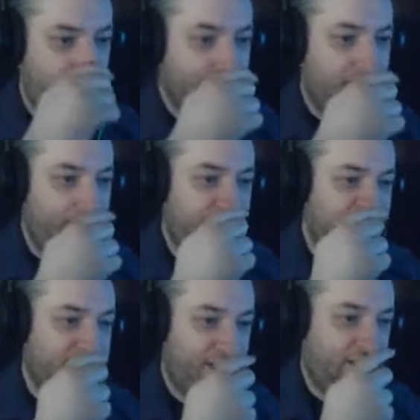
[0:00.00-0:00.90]
That being
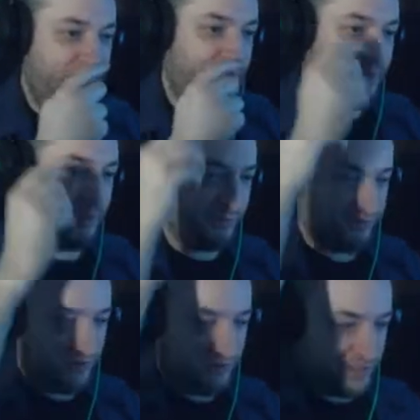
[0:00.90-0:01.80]
said, I might be able to
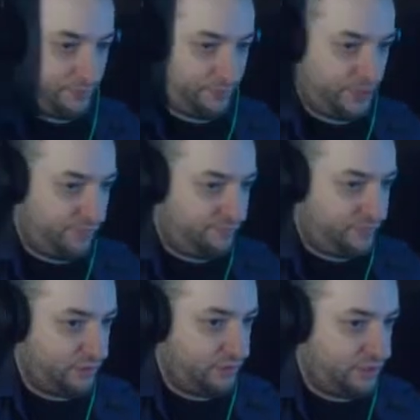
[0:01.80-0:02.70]
find something if
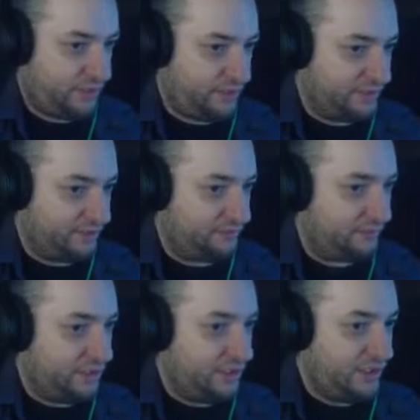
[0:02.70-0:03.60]
you, uh,
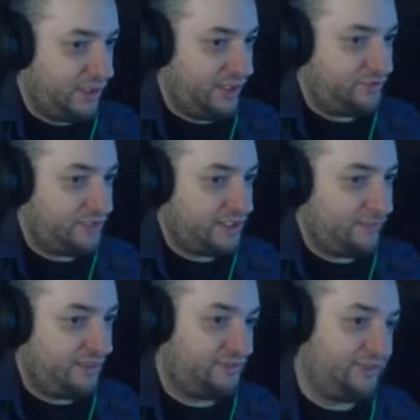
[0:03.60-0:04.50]
if you keep
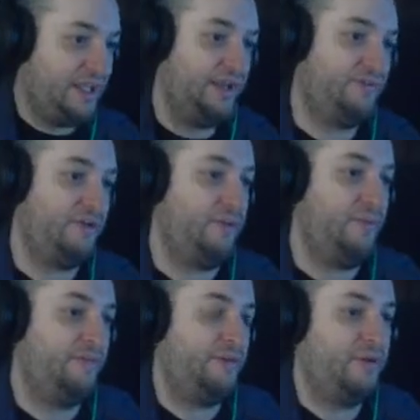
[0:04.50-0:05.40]
me safe from
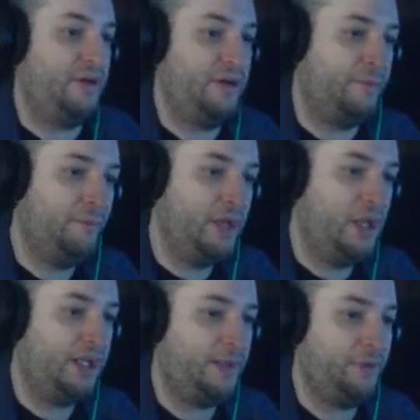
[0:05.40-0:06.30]
from harm.
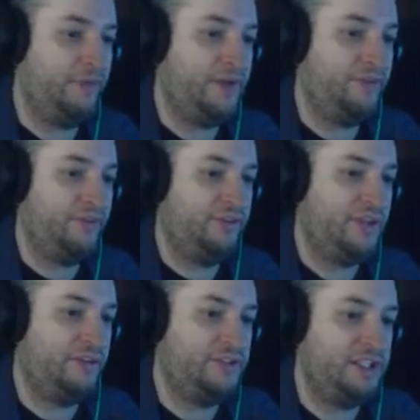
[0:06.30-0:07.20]
Accompany Ravenous.
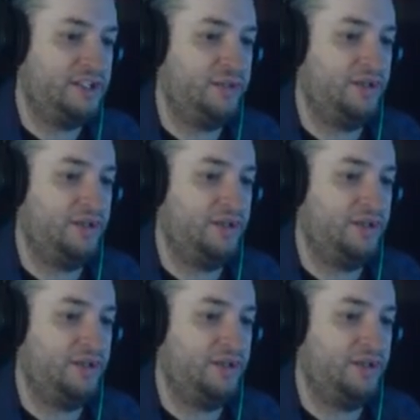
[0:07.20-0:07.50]
I'll take you.